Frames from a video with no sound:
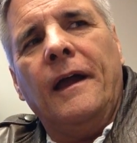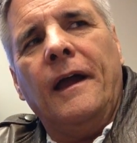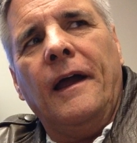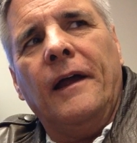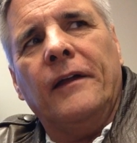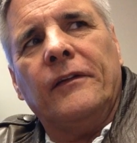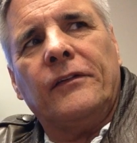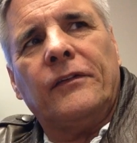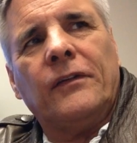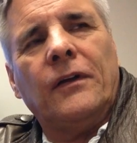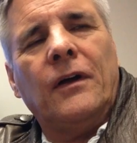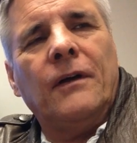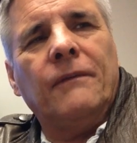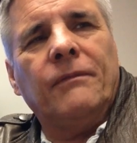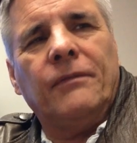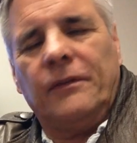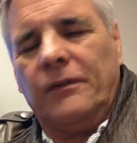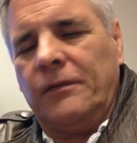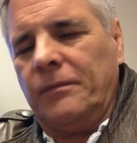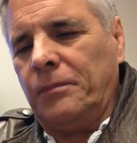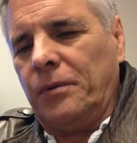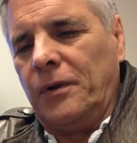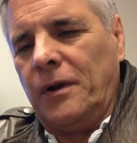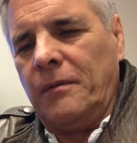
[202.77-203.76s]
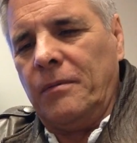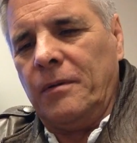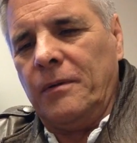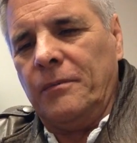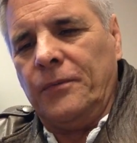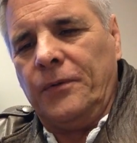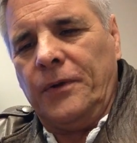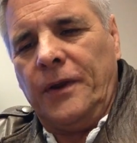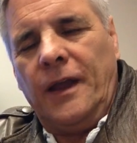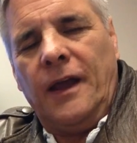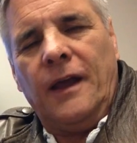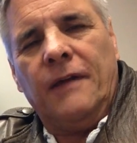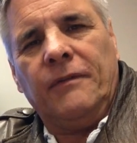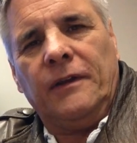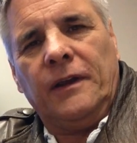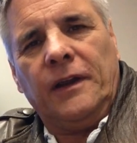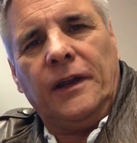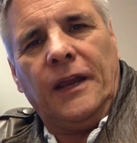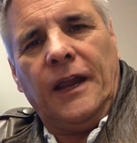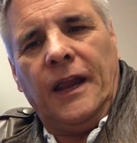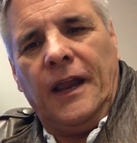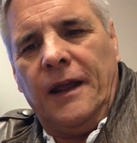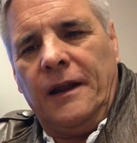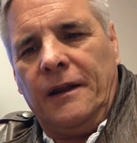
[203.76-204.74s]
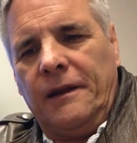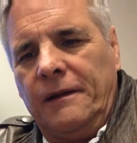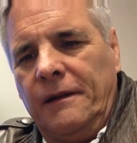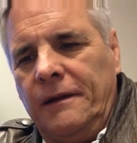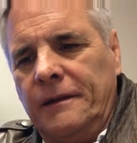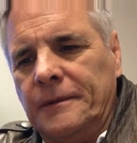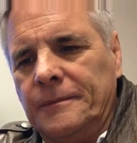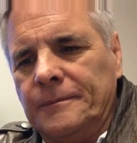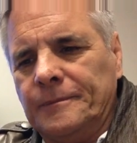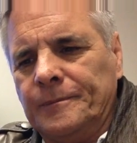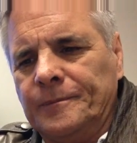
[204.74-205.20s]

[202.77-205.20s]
and solve this problem we have in Canada.